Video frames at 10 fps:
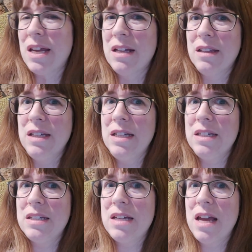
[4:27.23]
like at
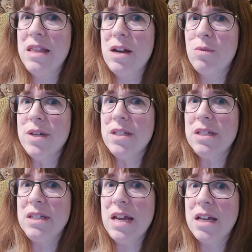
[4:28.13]
least. And there was
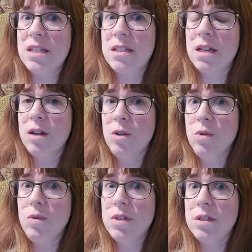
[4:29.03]
6
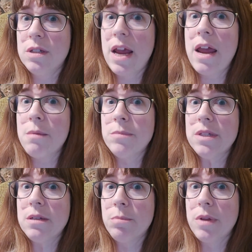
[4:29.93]
Kahoot
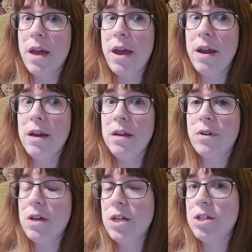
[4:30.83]
games to play
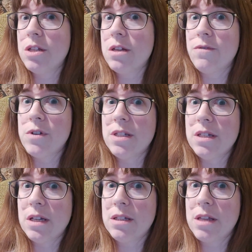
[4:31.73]
for each of the different
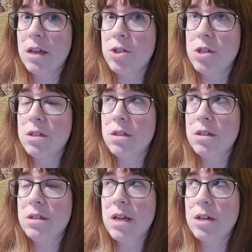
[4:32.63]
6
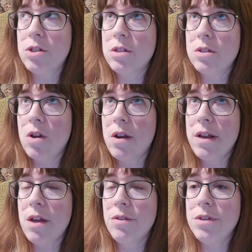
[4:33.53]
sections
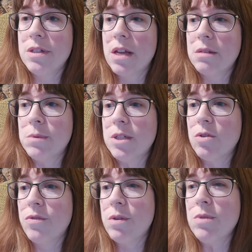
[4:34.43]
on health assessment.
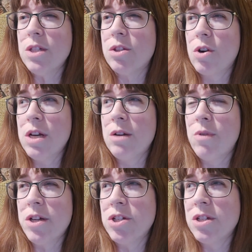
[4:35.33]
So if there was 30
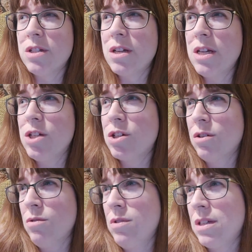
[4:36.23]
questions in each
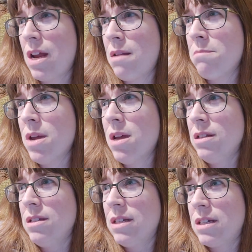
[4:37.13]
Kahoot game
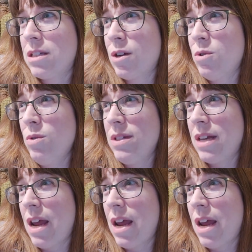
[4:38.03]
and 6 Kahoot